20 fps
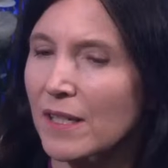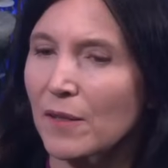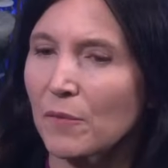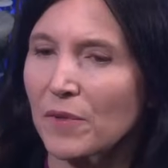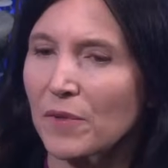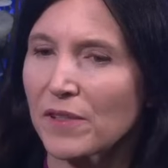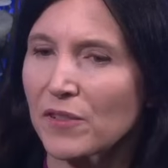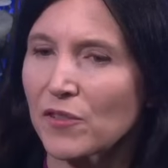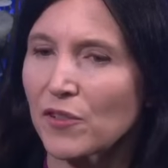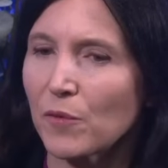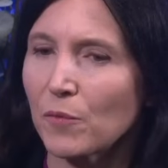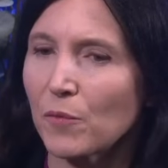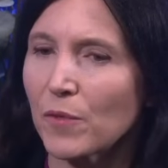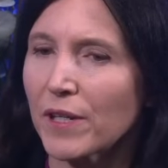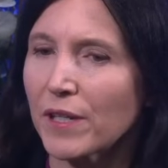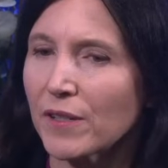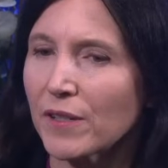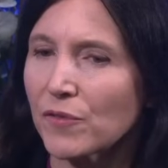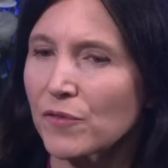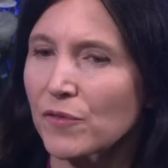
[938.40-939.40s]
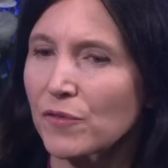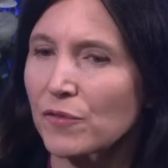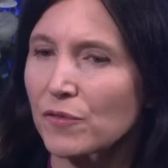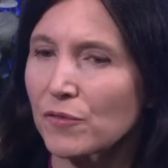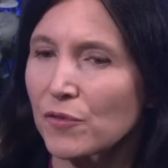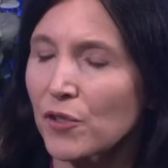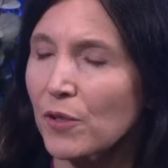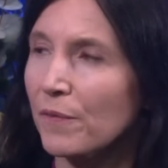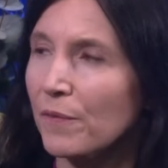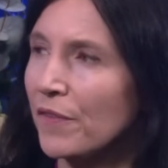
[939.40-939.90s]
with the top 100 or
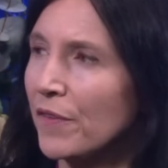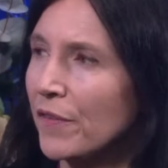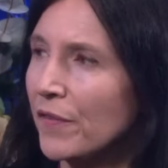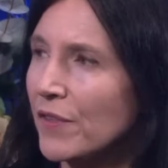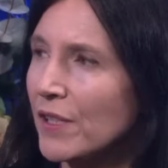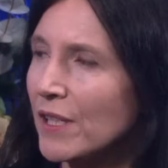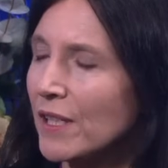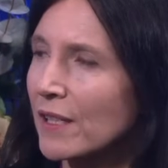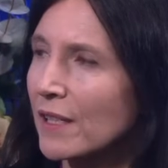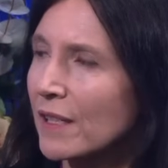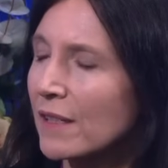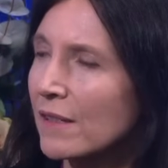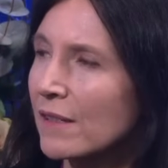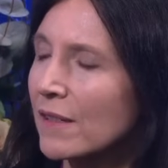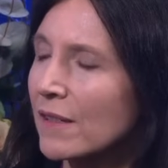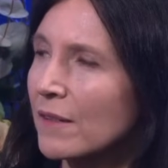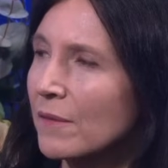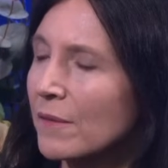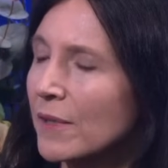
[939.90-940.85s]
top 50 at least anyway.